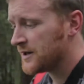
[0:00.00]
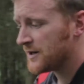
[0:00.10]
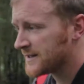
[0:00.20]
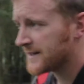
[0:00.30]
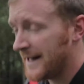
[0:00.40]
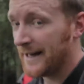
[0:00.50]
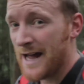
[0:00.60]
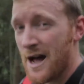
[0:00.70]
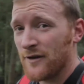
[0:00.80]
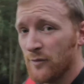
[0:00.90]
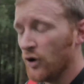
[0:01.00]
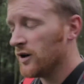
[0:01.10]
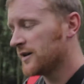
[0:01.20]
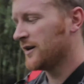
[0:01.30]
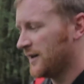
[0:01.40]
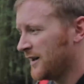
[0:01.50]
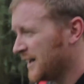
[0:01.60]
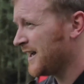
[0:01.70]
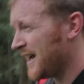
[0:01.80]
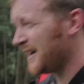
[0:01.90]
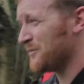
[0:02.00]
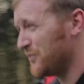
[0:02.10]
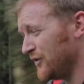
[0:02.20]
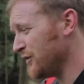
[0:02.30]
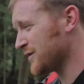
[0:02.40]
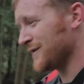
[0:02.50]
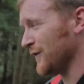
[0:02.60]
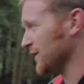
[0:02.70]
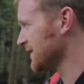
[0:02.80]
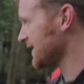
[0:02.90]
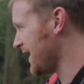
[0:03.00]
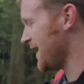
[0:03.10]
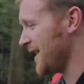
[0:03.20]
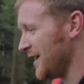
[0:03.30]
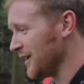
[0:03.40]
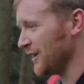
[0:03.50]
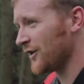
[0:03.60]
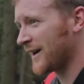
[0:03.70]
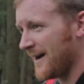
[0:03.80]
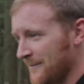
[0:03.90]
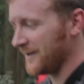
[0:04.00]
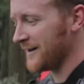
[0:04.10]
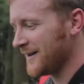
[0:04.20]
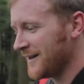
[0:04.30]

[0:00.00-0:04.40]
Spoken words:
staying in Aviemore in a beautiful log cabin,